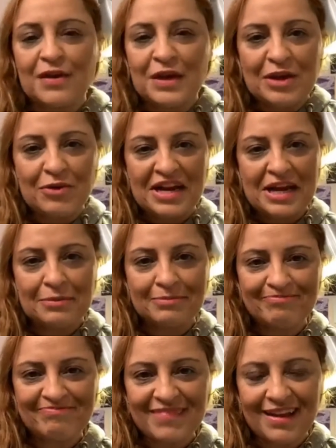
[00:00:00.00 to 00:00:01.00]
here I
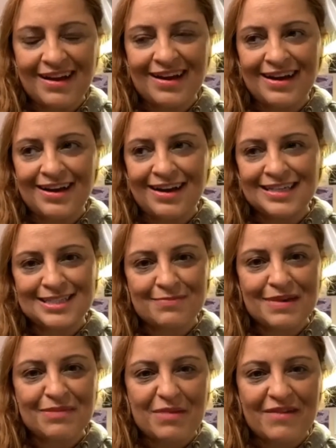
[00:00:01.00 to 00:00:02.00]
am. I
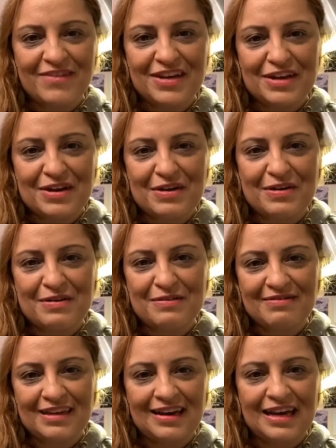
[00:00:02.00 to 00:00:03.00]
submitted my video,
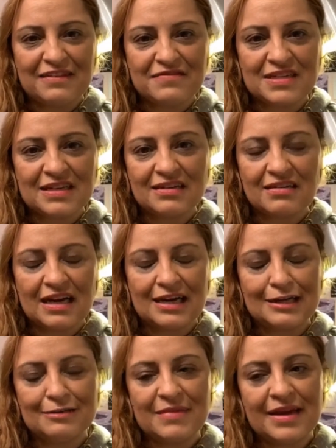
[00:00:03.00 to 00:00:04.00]
they loved it,
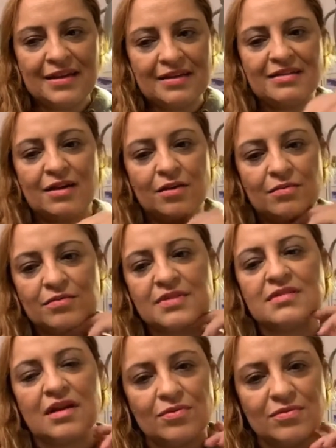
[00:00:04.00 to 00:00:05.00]
and I
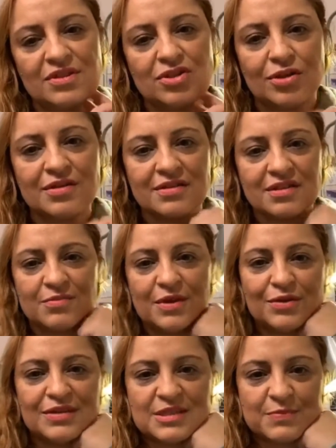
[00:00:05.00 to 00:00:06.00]
was chosen to be
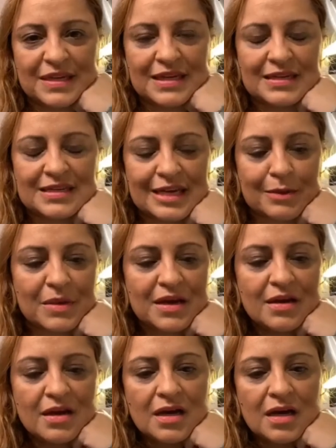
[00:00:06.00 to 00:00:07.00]
on the speaking team.
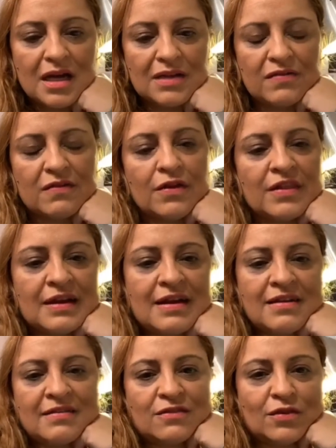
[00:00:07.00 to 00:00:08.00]
And so the
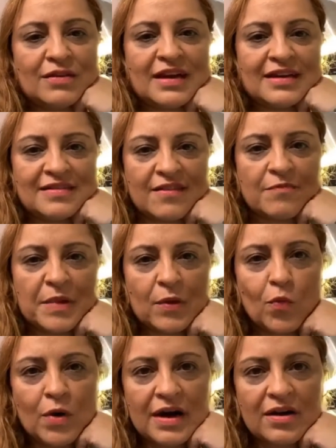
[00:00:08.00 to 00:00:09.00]
last 2 days have
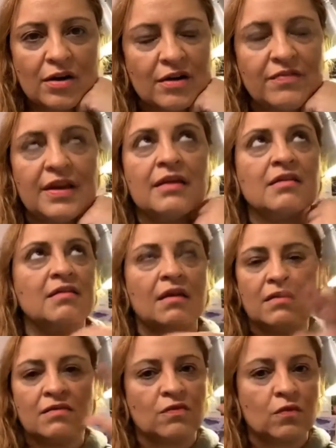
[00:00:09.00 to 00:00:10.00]
been one of
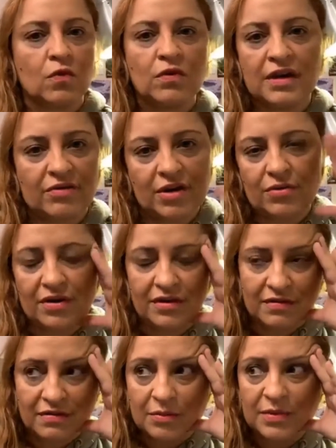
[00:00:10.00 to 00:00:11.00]
extraordinary
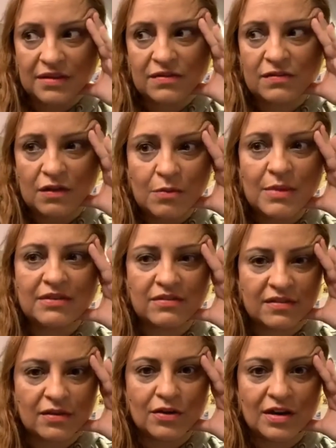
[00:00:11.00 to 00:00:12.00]
growth. I mean, so much
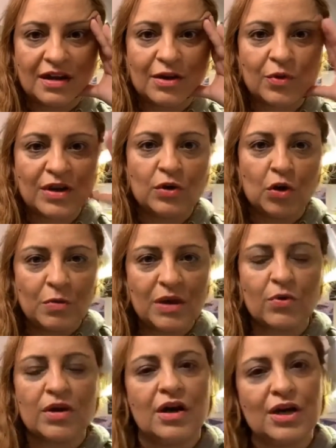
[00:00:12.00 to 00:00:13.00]
so, like
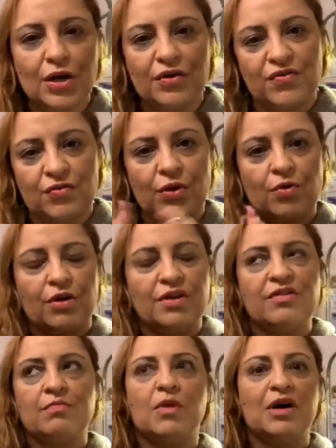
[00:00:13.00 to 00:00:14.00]
normally when I go through
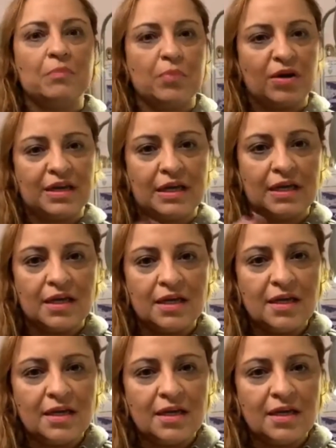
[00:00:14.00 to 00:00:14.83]
growth, my body,